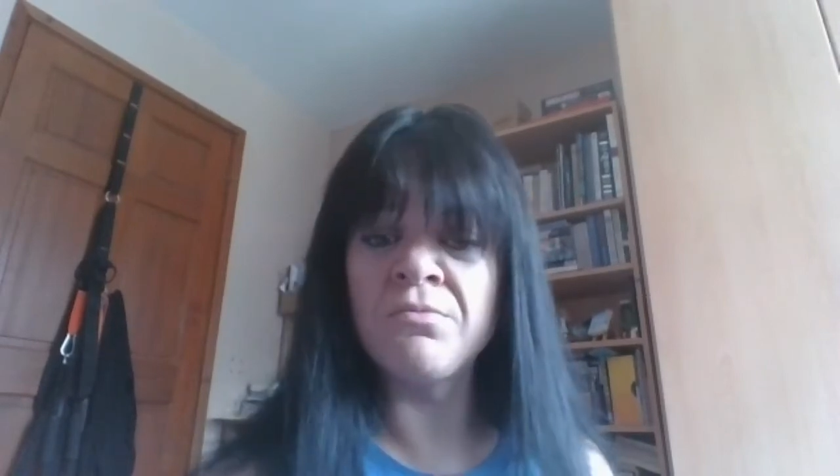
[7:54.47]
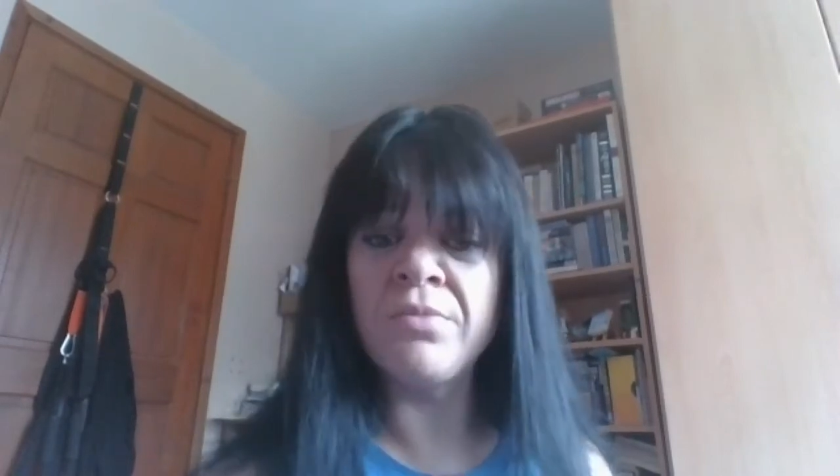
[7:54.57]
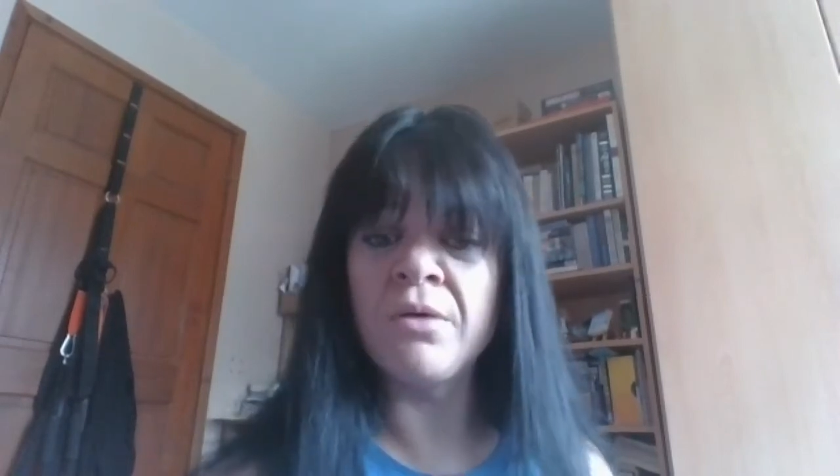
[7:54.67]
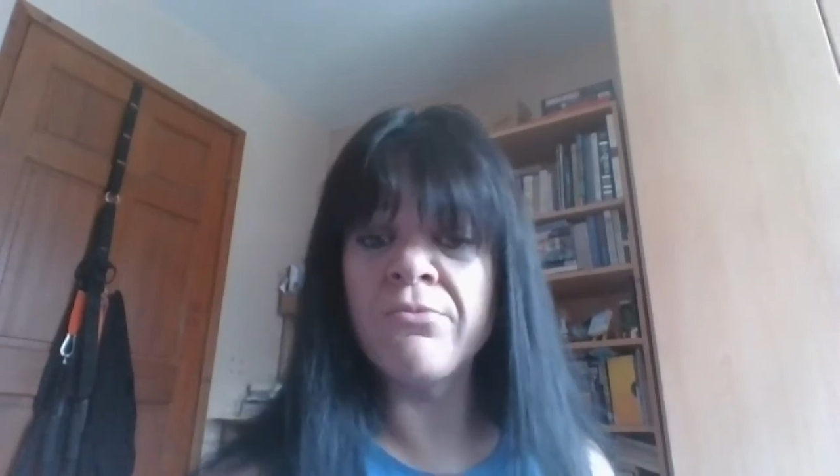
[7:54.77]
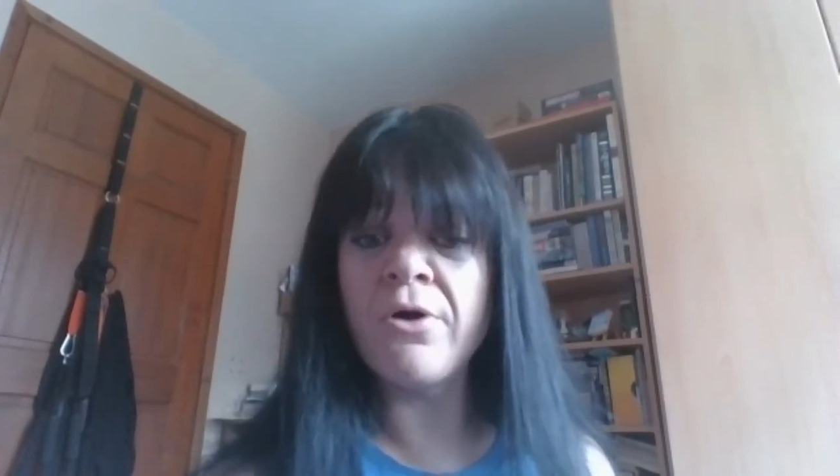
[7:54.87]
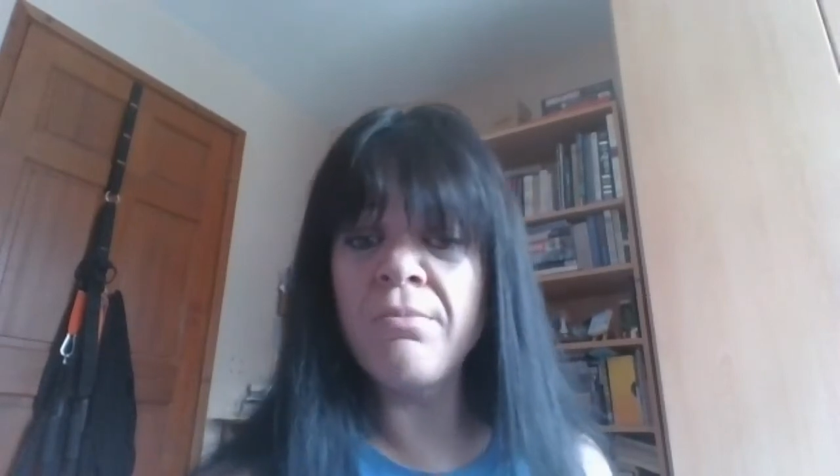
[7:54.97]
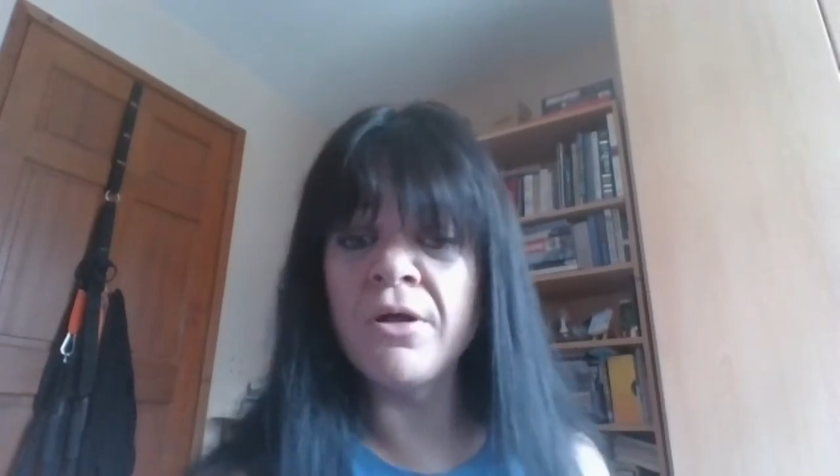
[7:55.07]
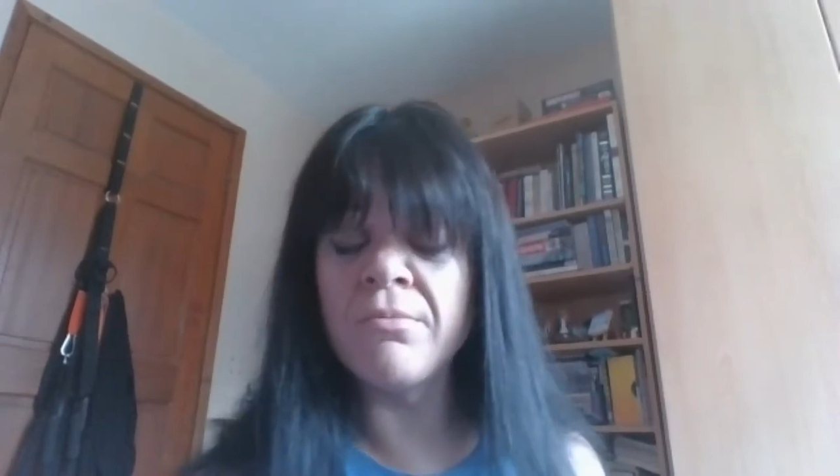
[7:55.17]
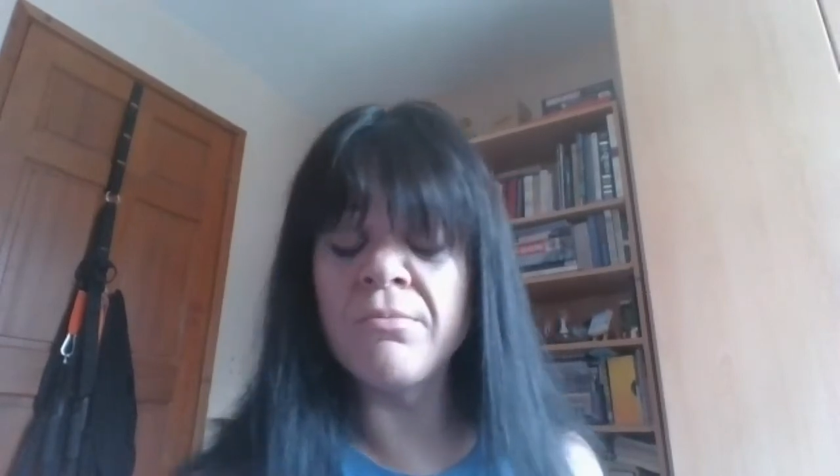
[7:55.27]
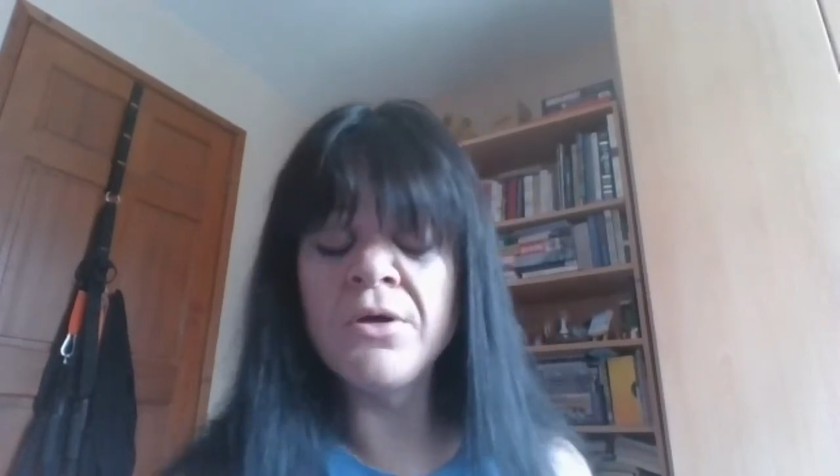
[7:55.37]
wouldn't be a
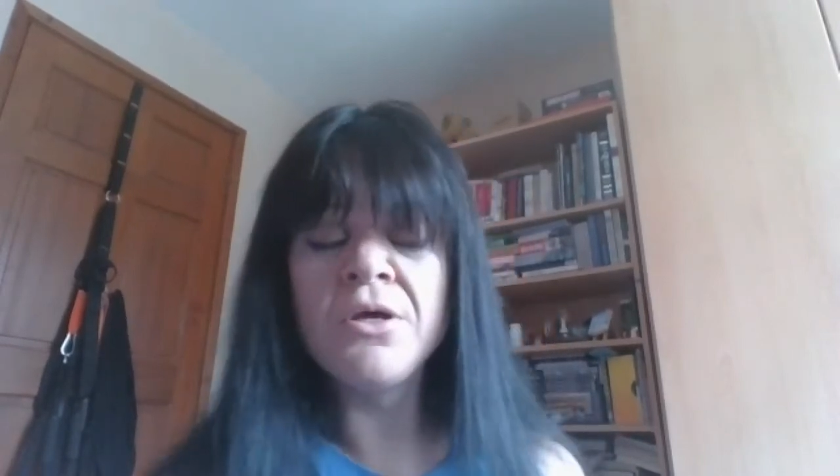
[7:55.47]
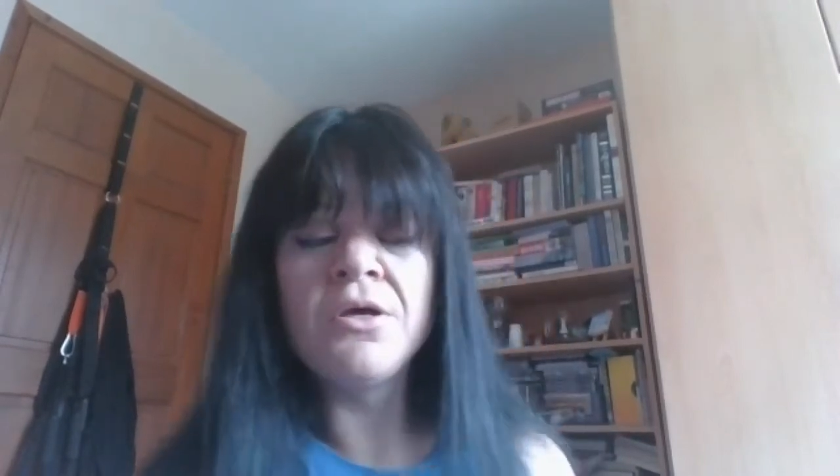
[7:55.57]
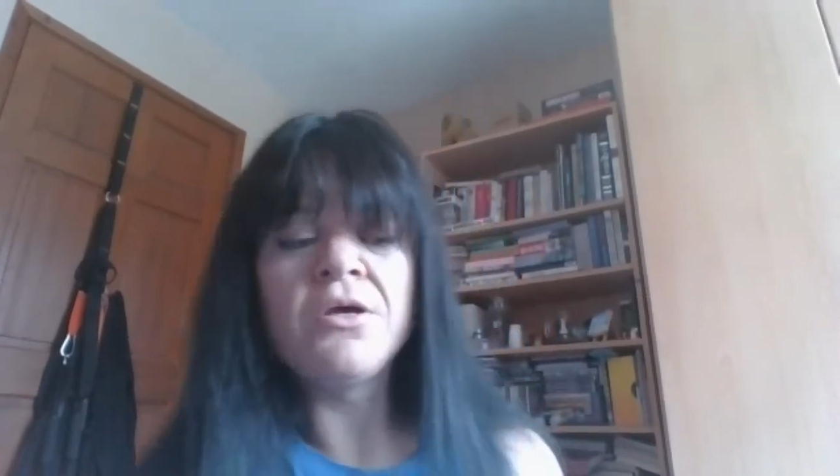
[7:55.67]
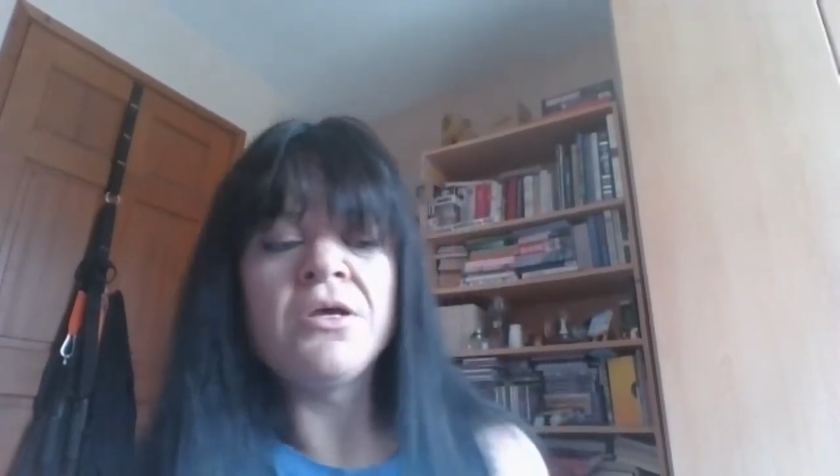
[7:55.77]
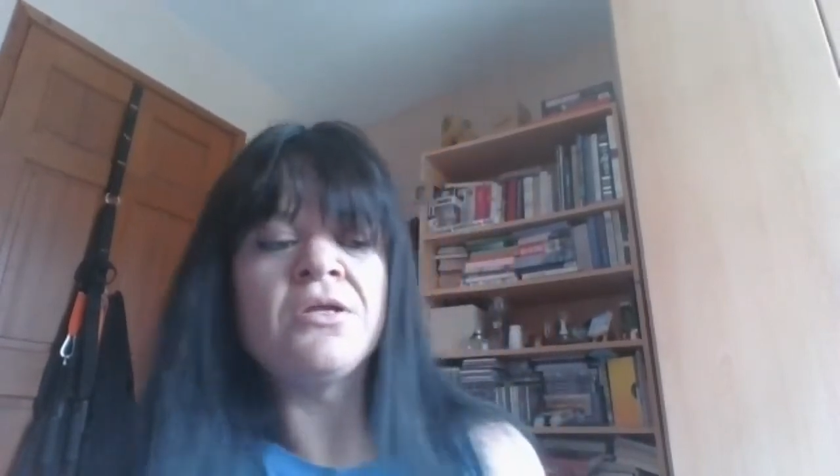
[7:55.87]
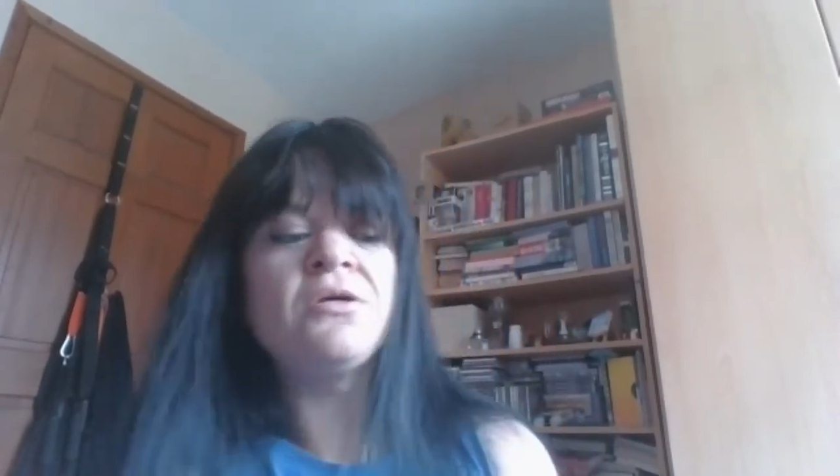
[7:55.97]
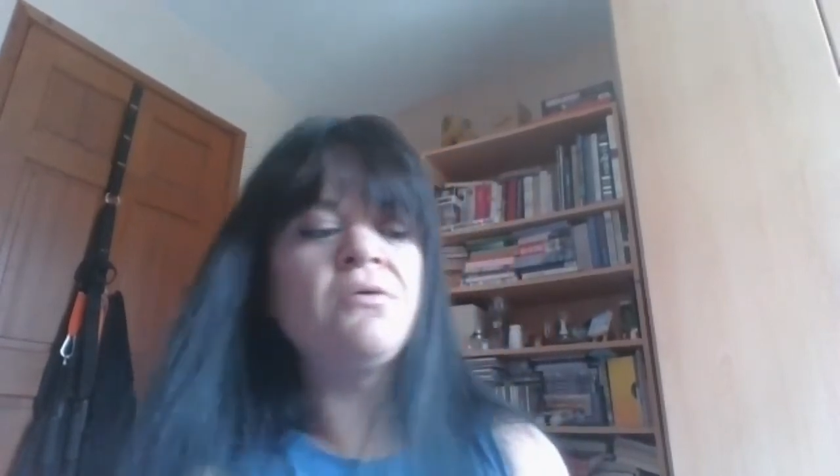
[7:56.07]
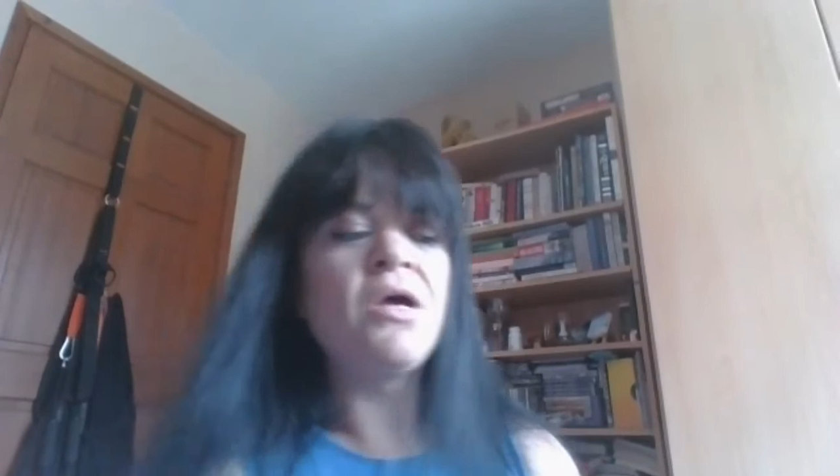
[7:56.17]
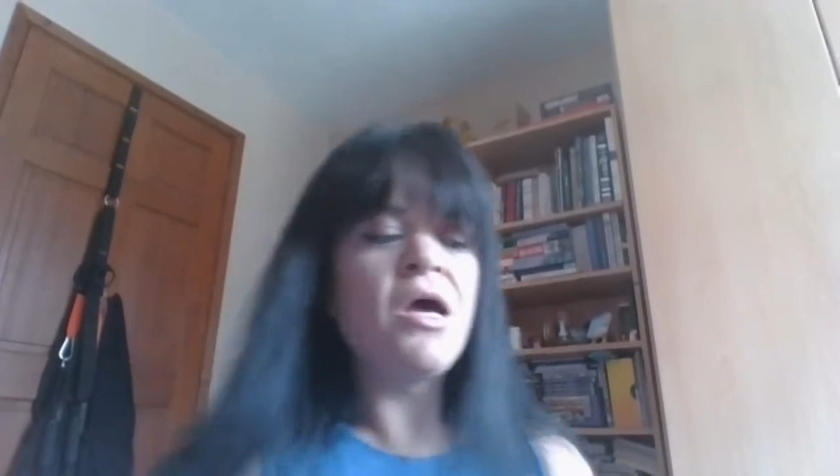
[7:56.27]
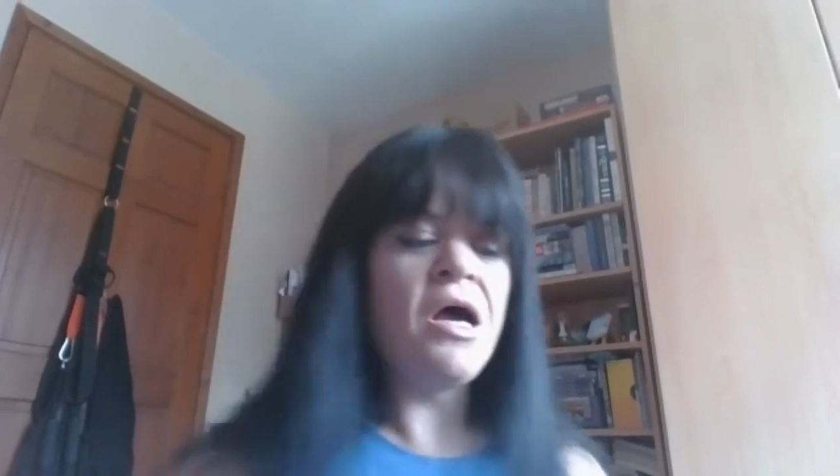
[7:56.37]
problem you know
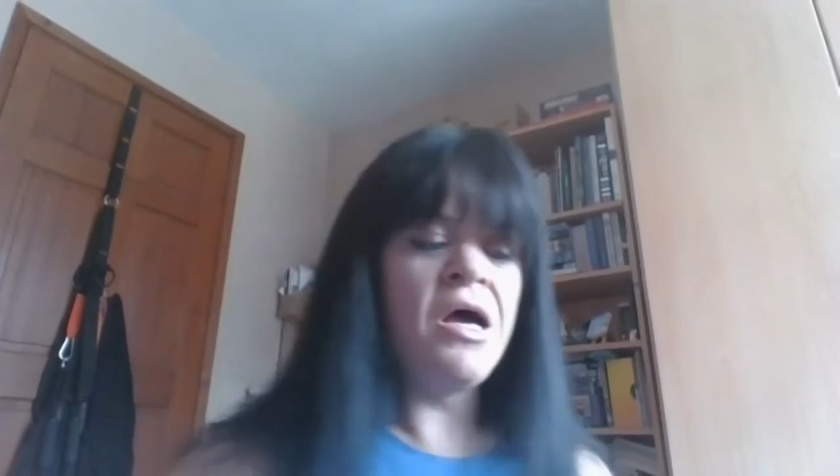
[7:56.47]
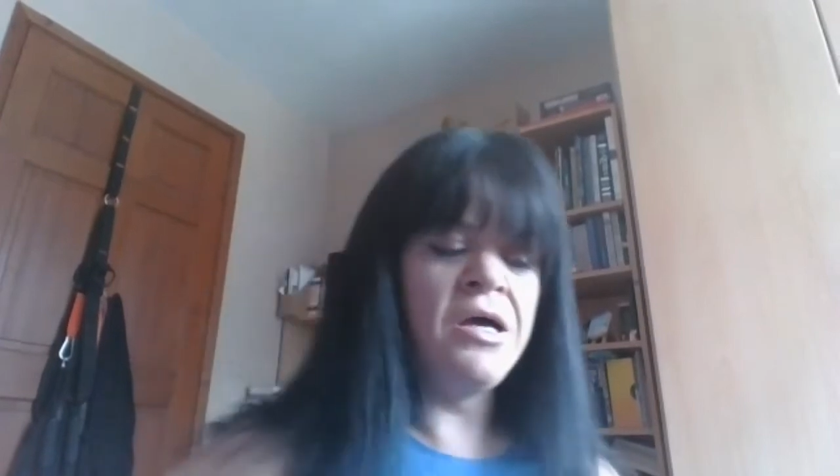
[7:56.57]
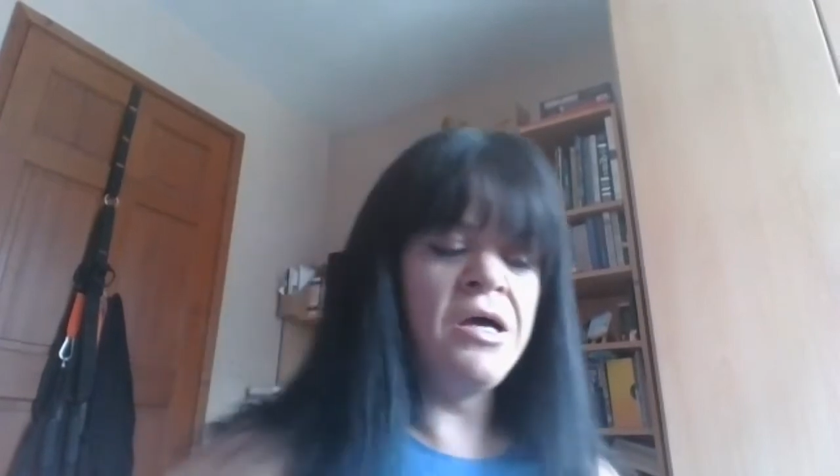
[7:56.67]
right.